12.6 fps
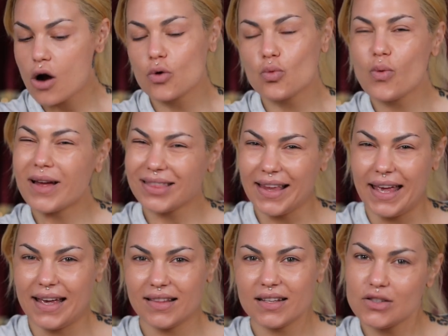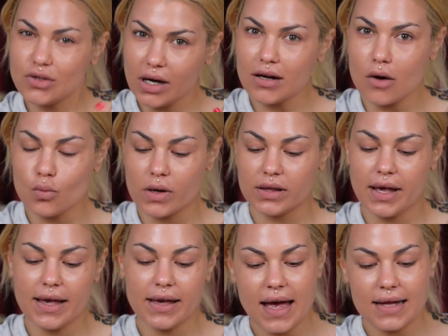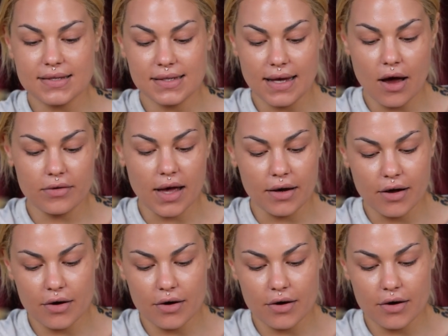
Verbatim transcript: or one leg. Let's try it on one leg and see how that